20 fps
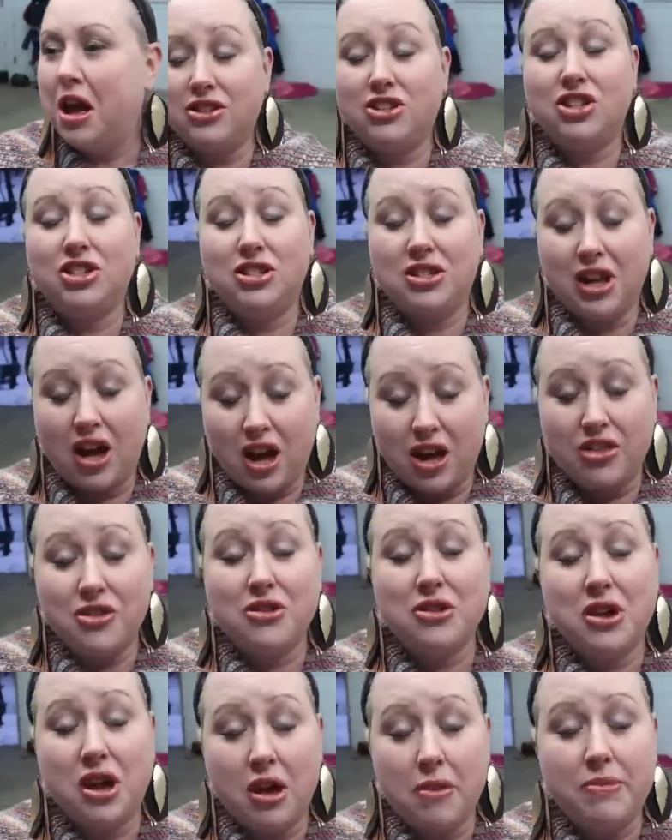Just
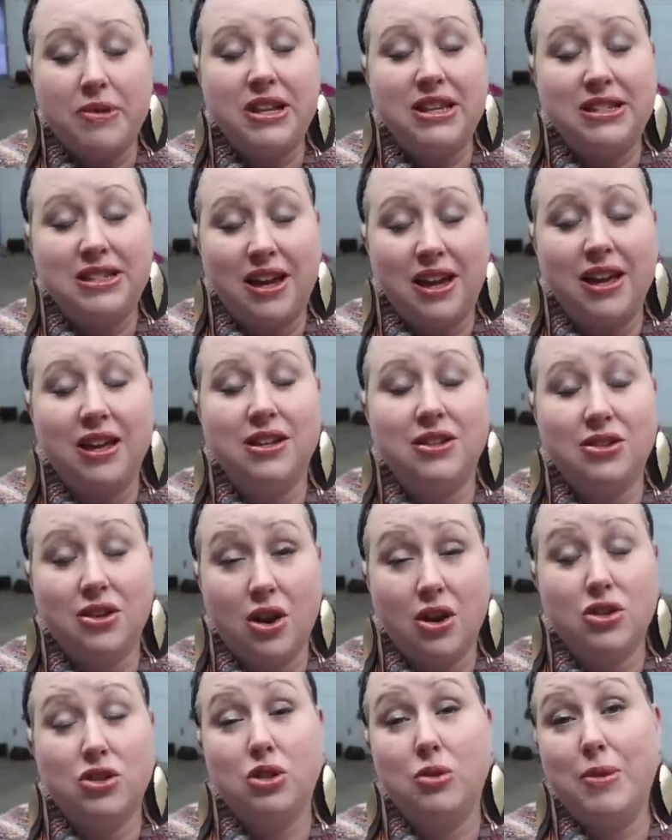other companies I had
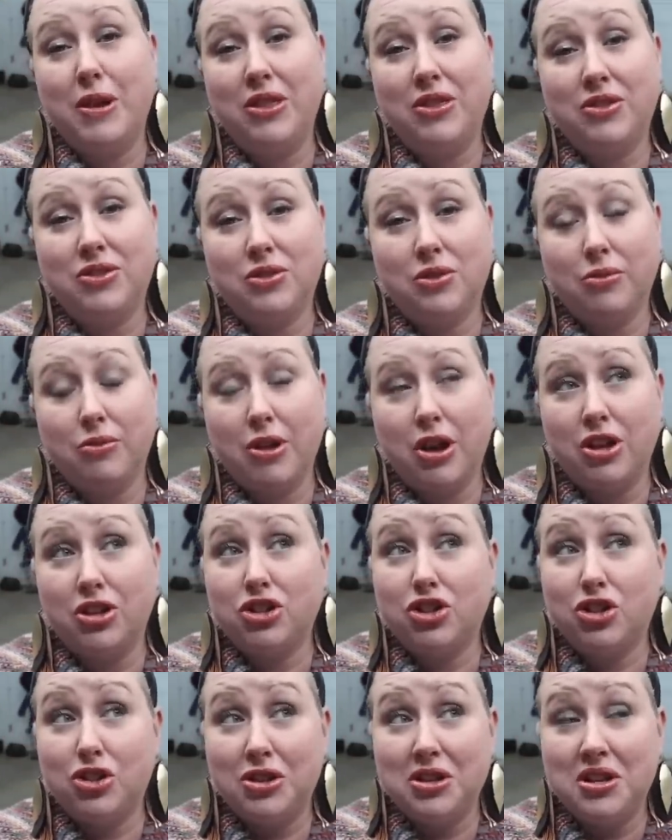talked to about this
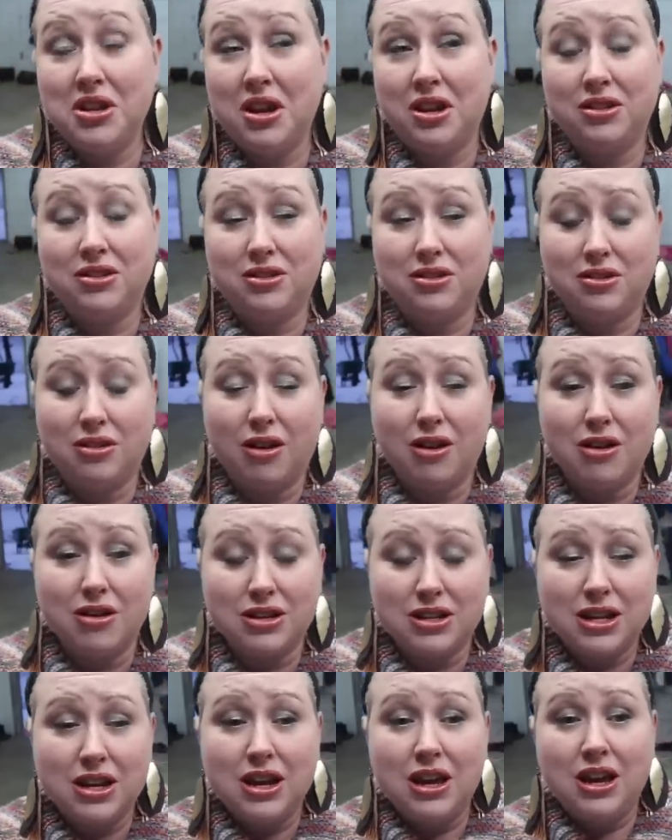garage could not
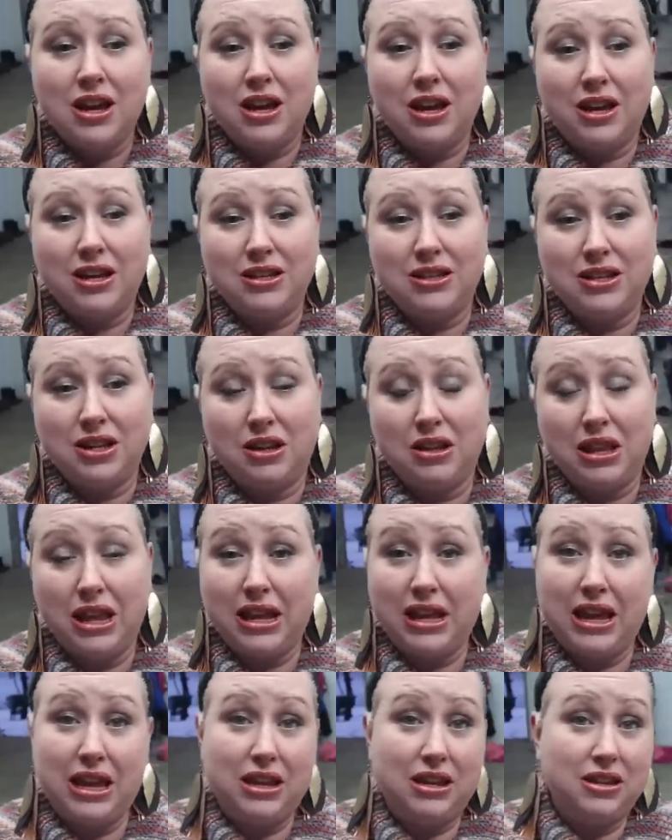start until
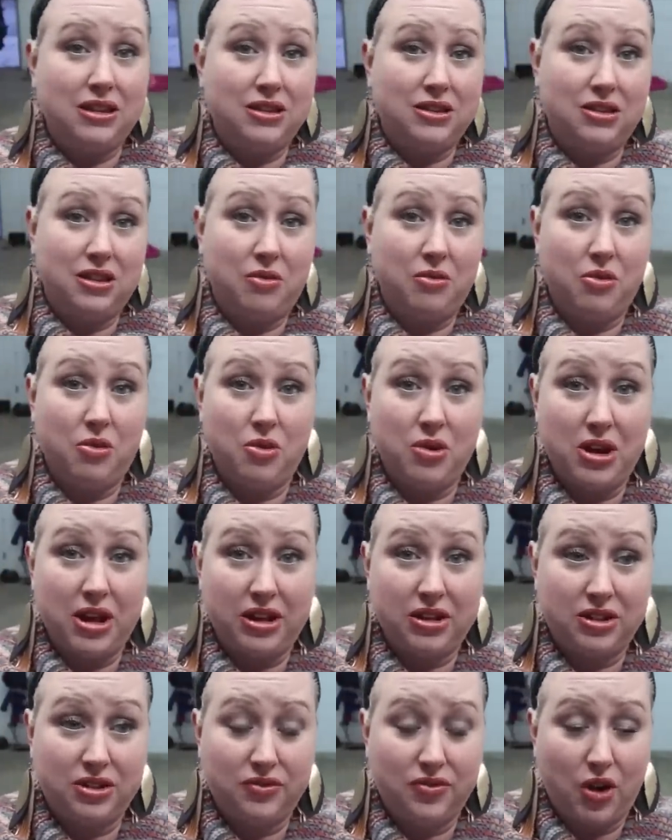like end of the summer or
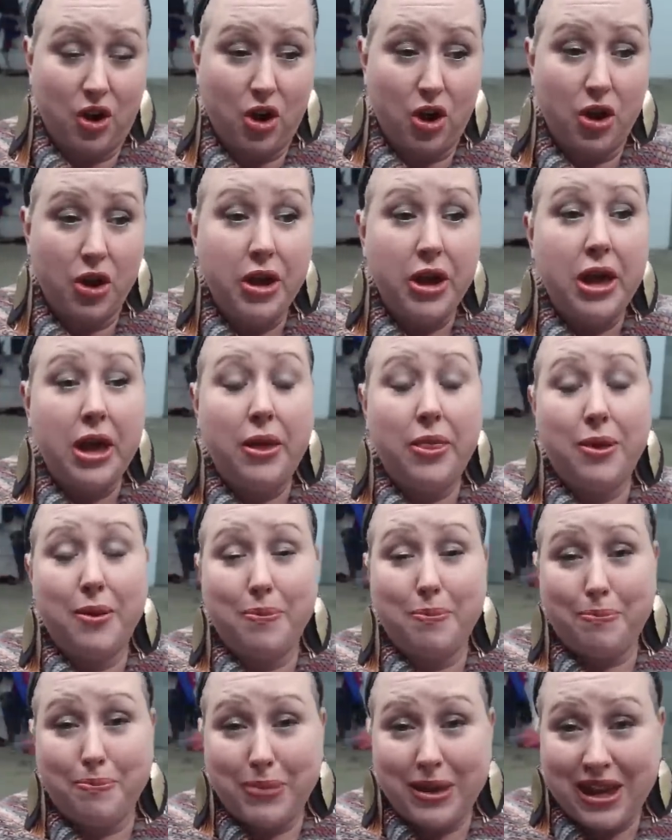next fall. The
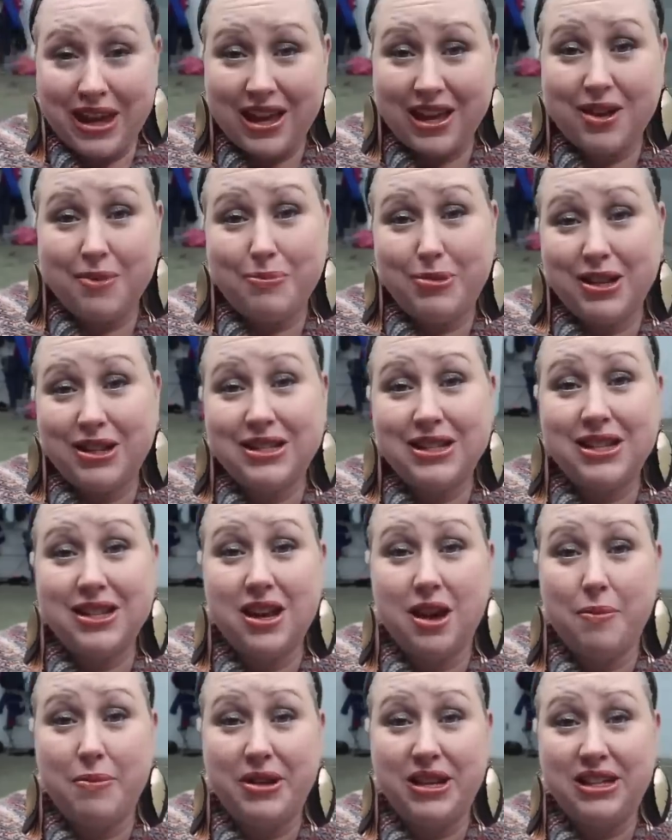big building
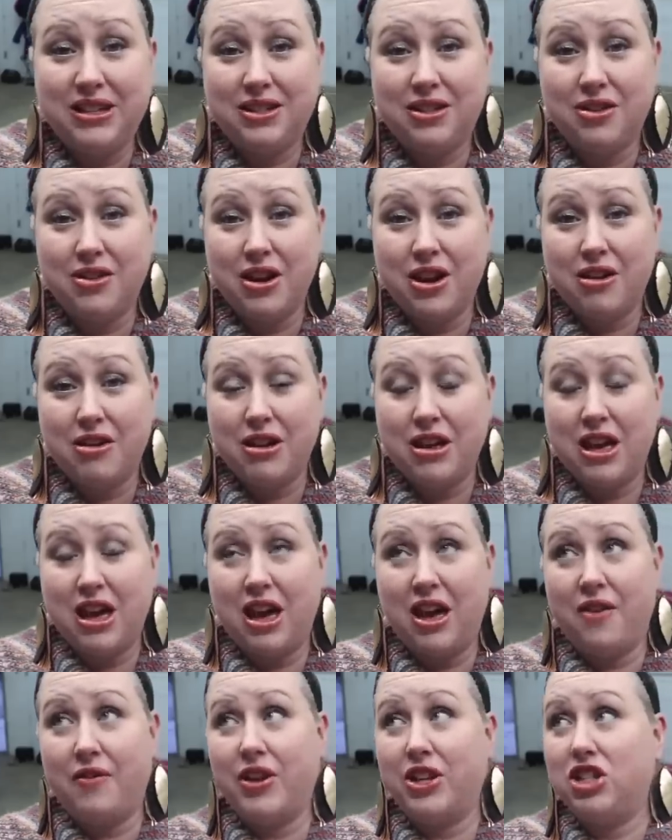companies in our area
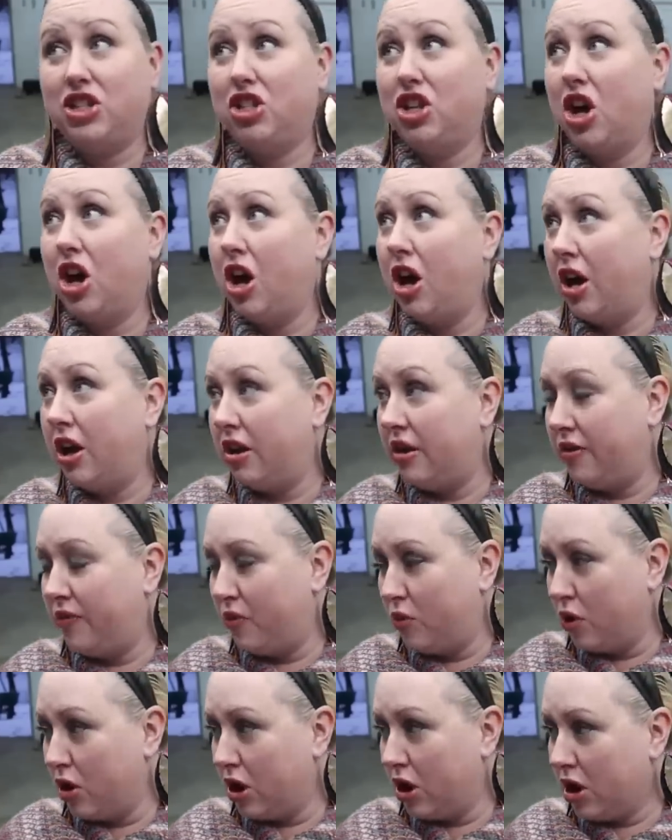have a ton
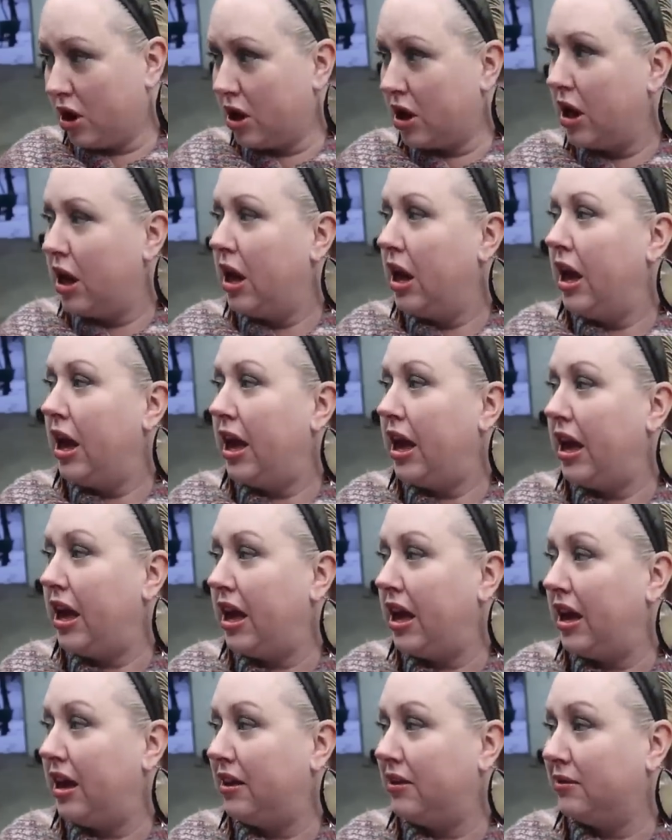of work
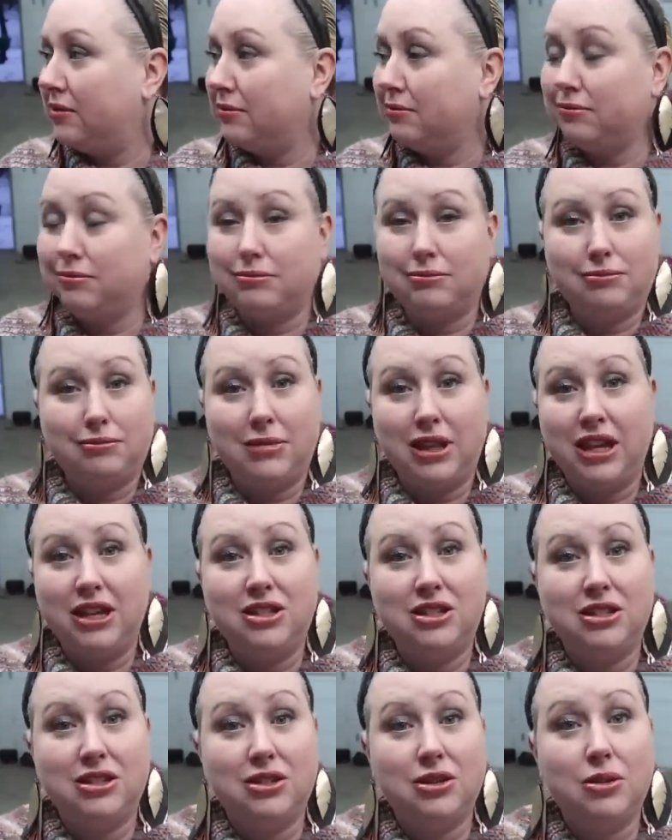and they
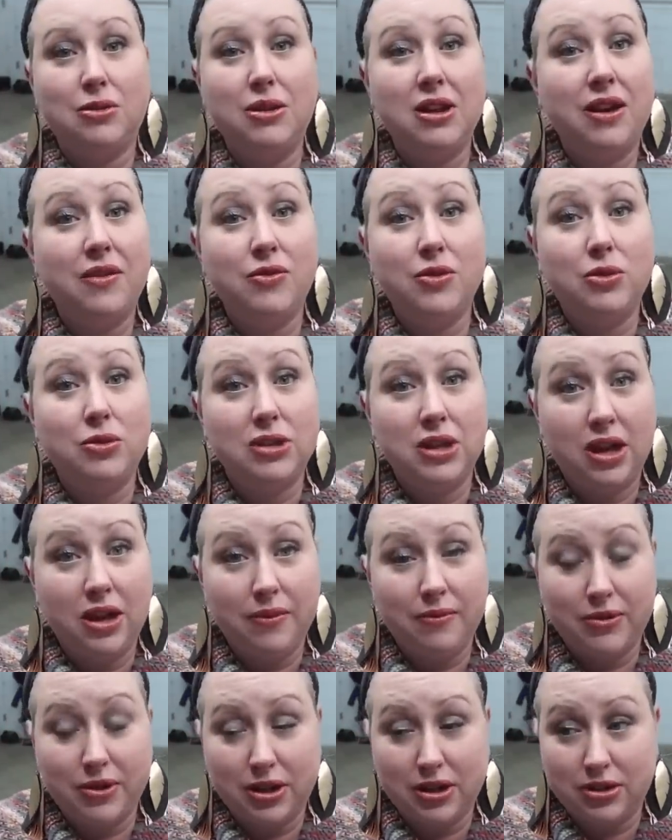just don't have no
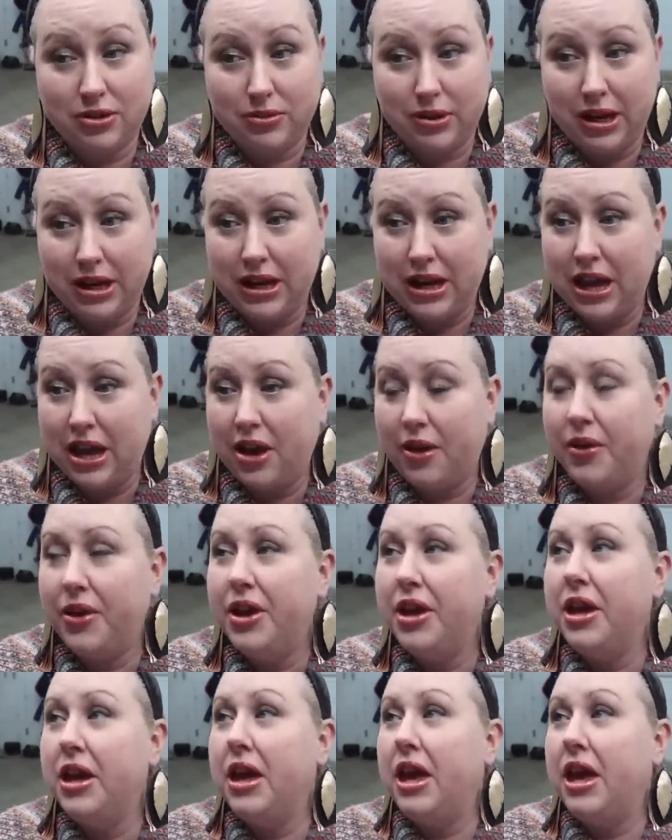time for us right now.